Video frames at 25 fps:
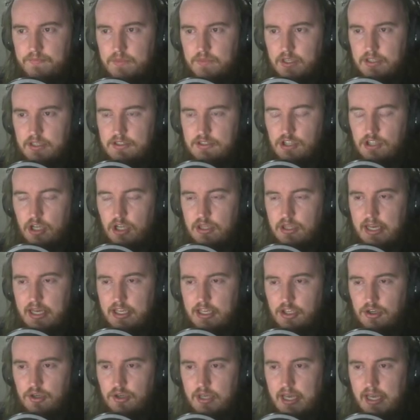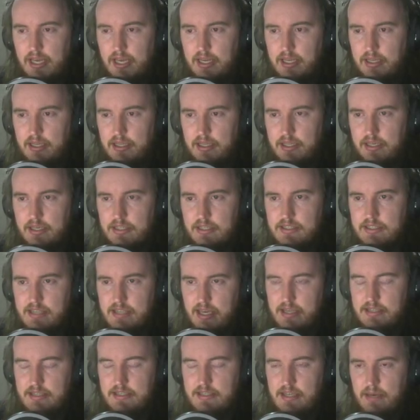It's not like you're getting an
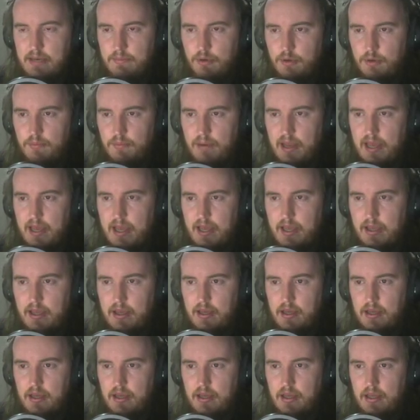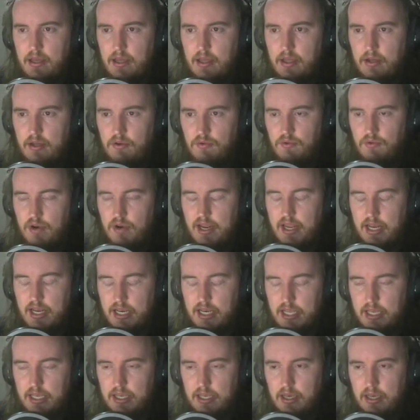insane tempo play,
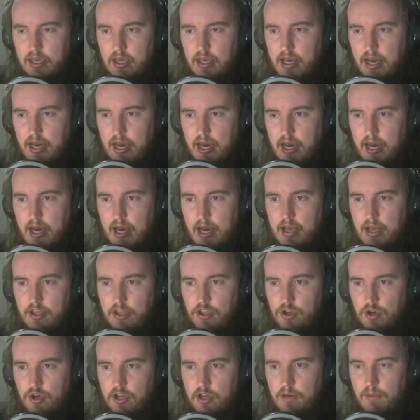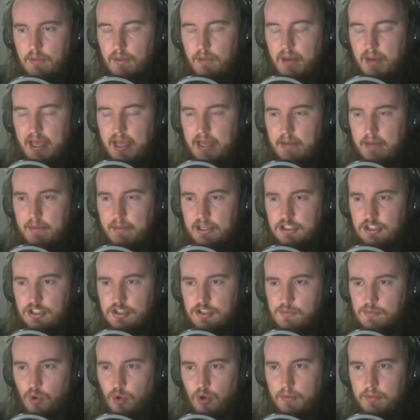really. You're going to be playing a bunch of
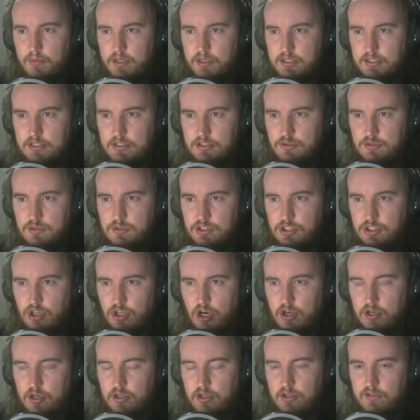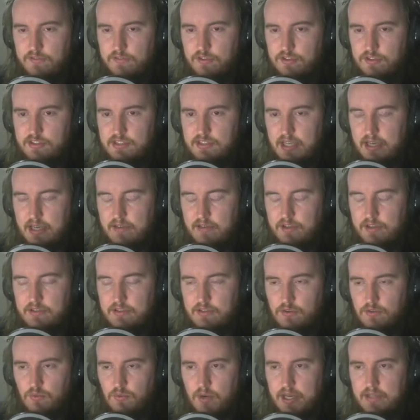small minions with Scargill if you save
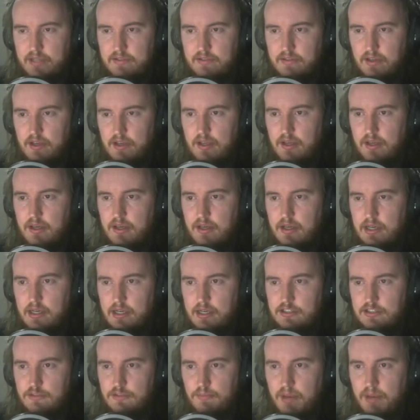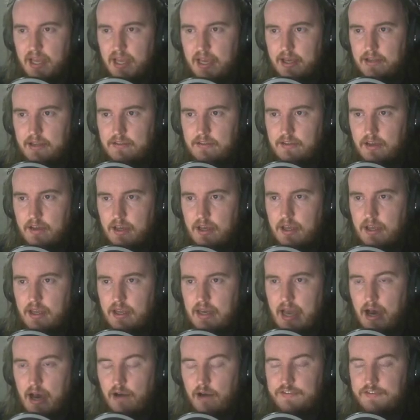it and wait to play it.
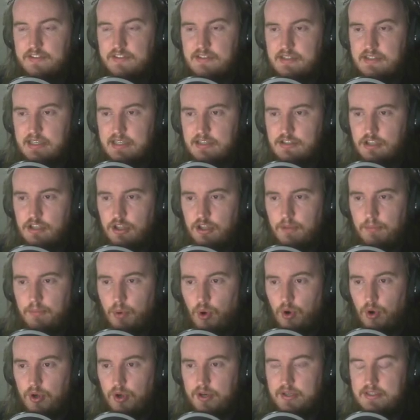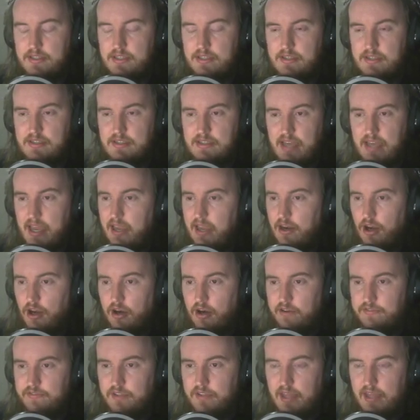Now, if it sticks to the board, it's insane
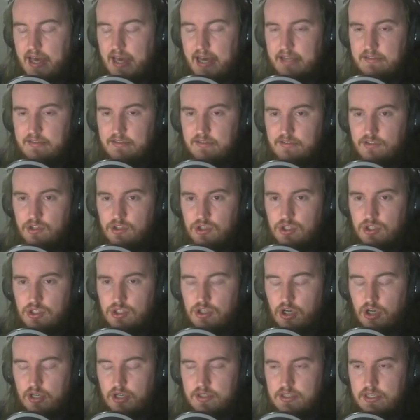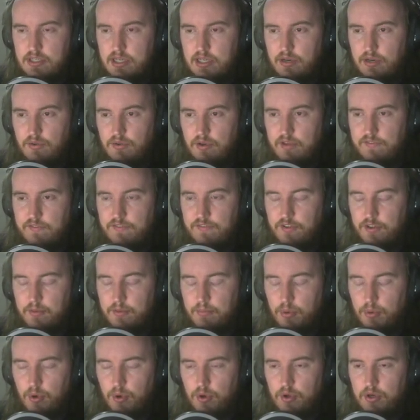after that to just constantly refill the
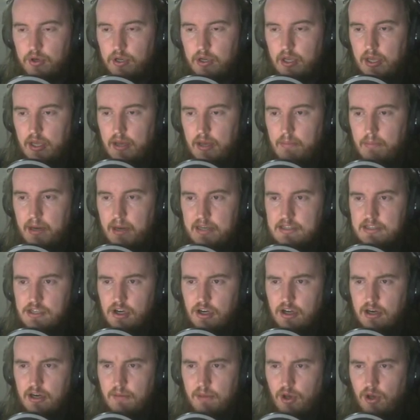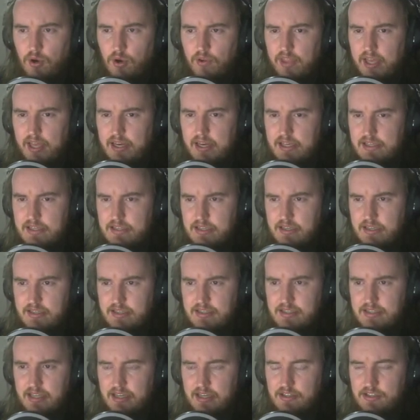board. But it's not going to be all that easy to
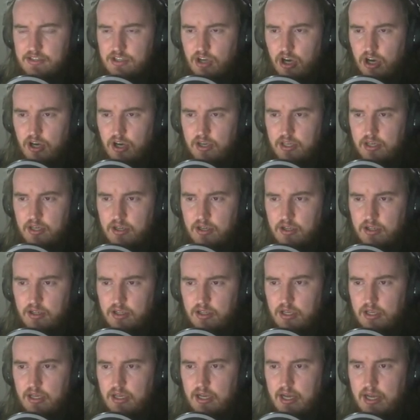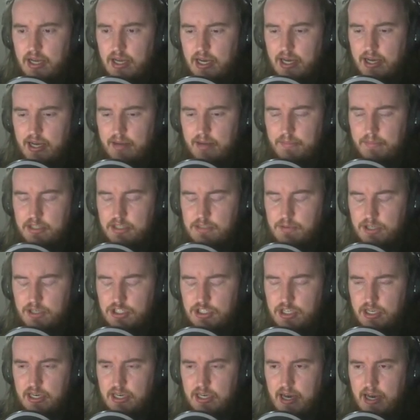stick Scargill,
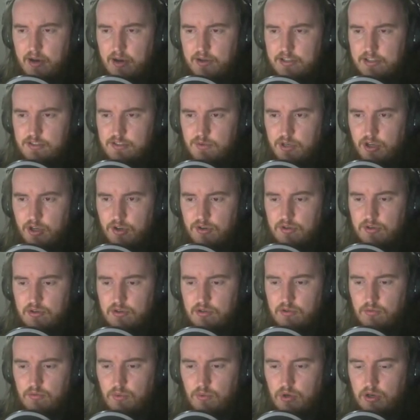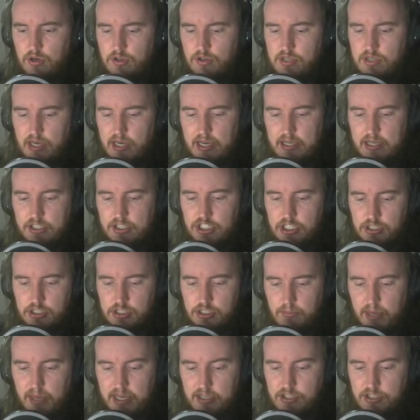especially now as we're losing like Gentle
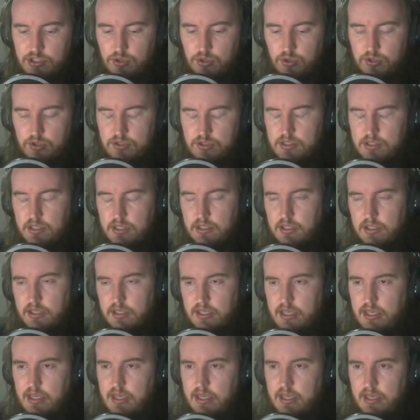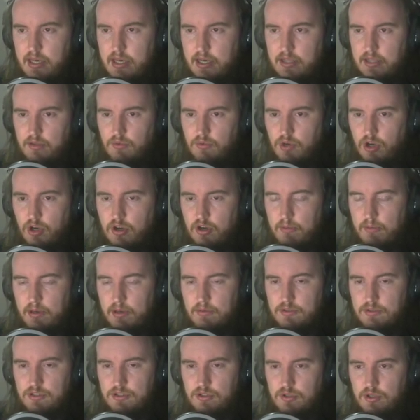Megasaurs, the key here, that we're not going to be
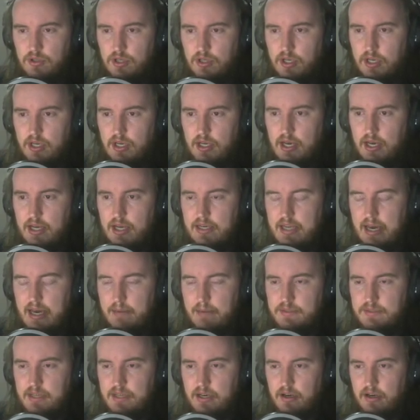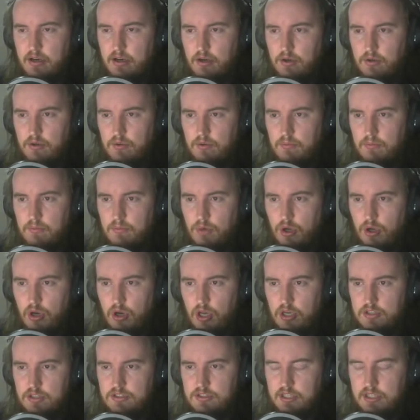able to adapt our
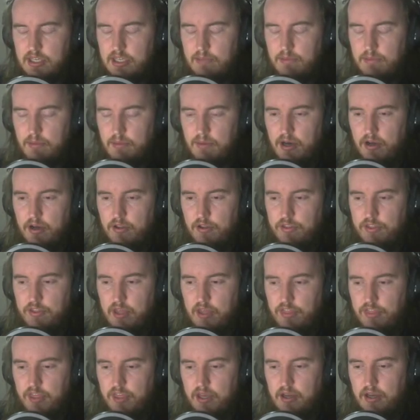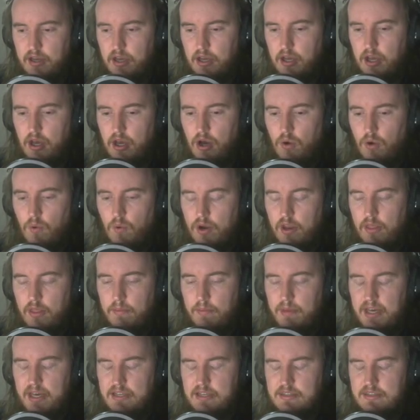Murlocs to keep them healthy. I think one of the
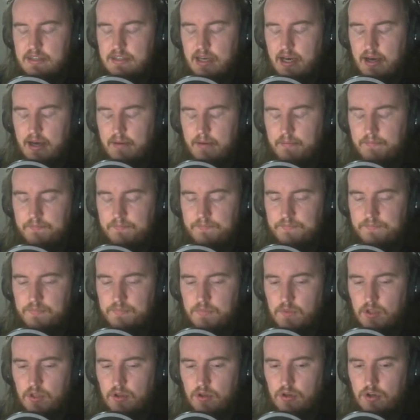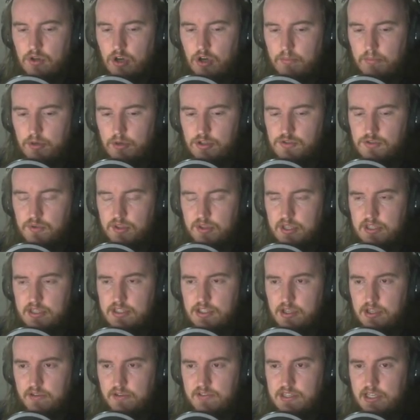best combos with
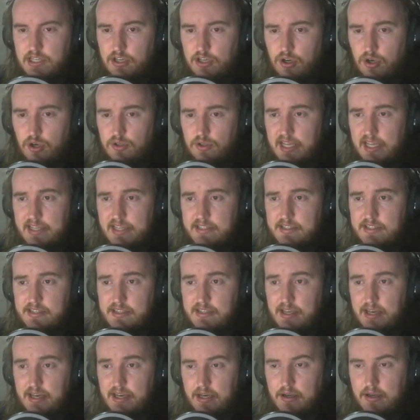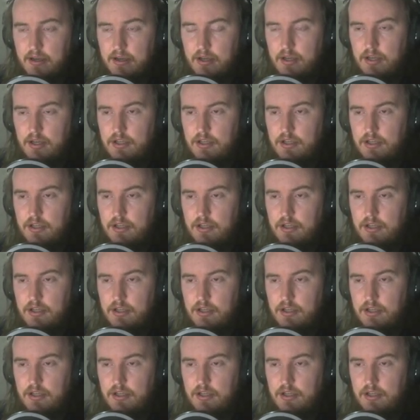this is obviously Cold Light Seer.